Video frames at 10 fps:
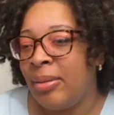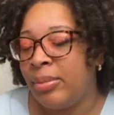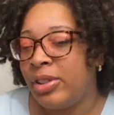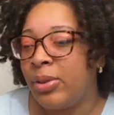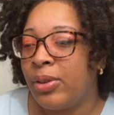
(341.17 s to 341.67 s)

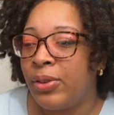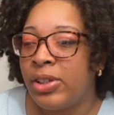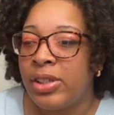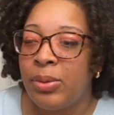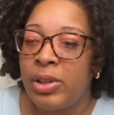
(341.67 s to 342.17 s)
So the first
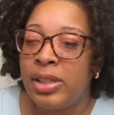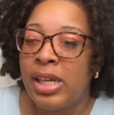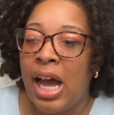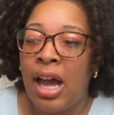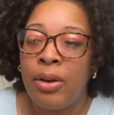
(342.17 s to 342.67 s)
thing was
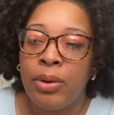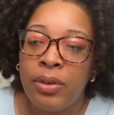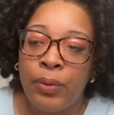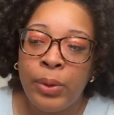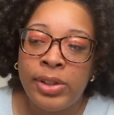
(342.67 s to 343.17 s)
I
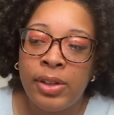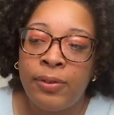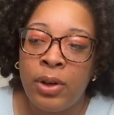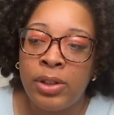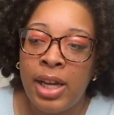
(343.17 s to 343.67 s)
reinforced the
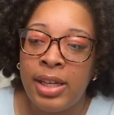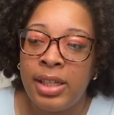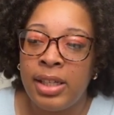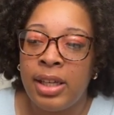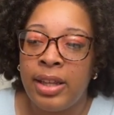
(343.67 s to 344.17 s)
false
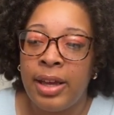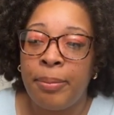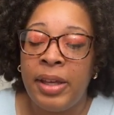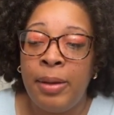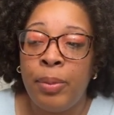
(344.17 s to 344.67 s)
idea that
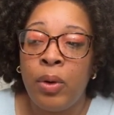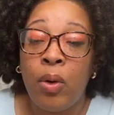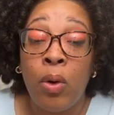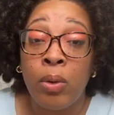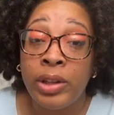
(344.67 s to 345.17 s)
people
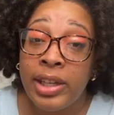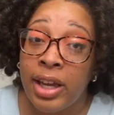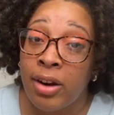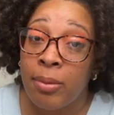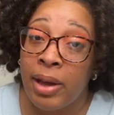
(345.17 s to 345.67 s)
only
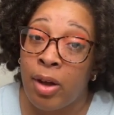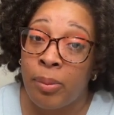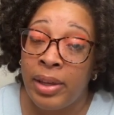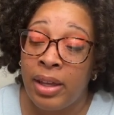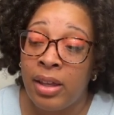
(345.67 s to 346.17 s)
care about
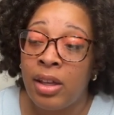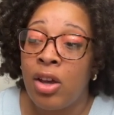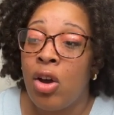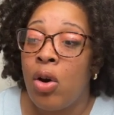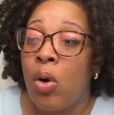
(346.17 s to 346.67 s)
me
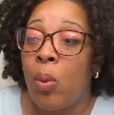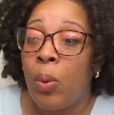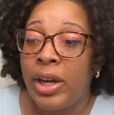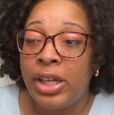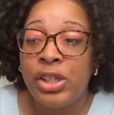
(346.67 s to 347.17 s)

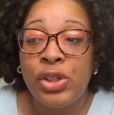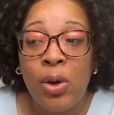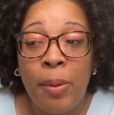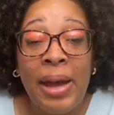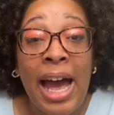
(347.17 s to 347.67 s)
when I show
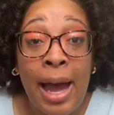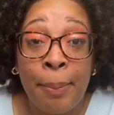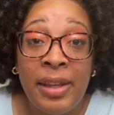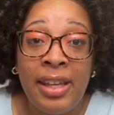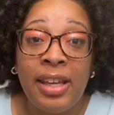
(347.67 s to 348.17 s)
up
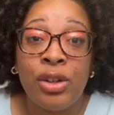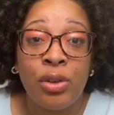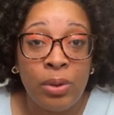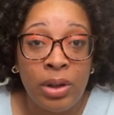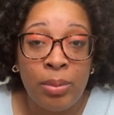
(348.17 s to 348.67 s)
happy and
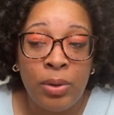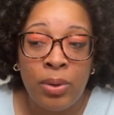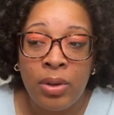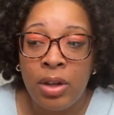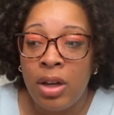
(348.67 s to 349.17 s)
agreeable.
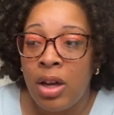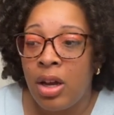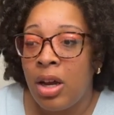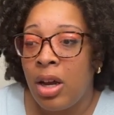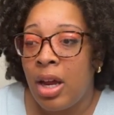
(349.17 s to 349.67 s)

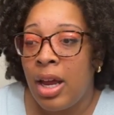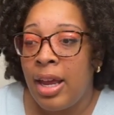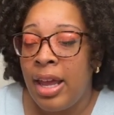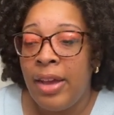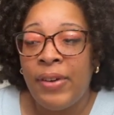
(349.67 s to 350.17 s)

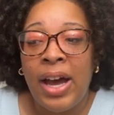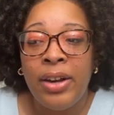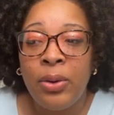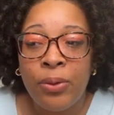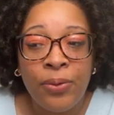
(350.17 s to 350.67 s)
If I
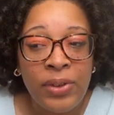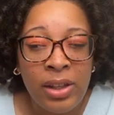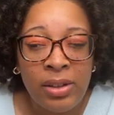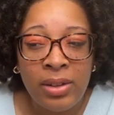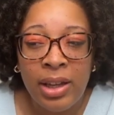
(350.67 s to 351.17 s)
don't
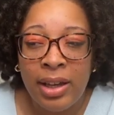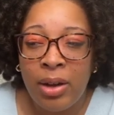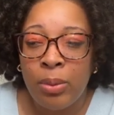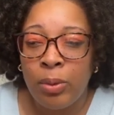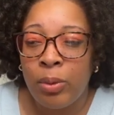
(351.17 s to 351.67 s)
feel like
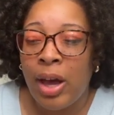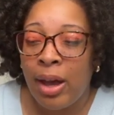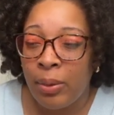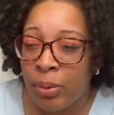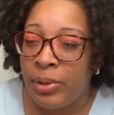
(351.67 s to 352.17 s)
I
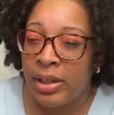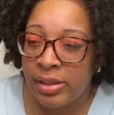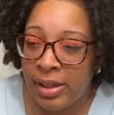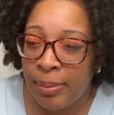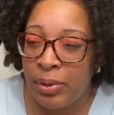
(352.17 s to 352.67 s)
will be
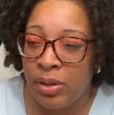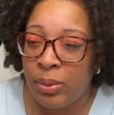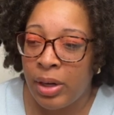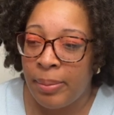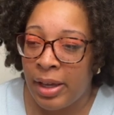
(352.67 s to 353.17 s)
accepted when
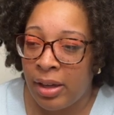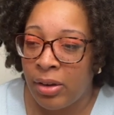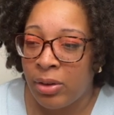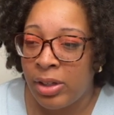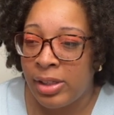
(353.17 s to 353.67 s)
I'm
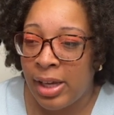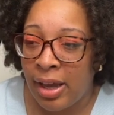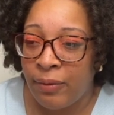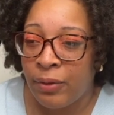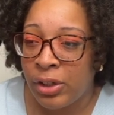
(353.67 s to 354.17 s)
angry,
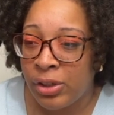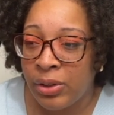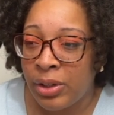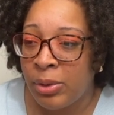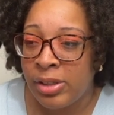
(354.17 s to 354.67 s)
sad,
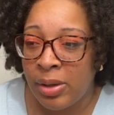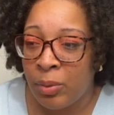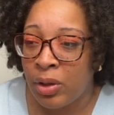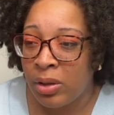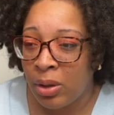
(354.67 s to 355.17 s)
frustrated with
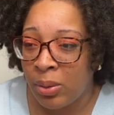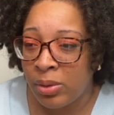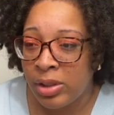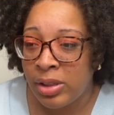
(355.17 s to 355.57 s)
someone close,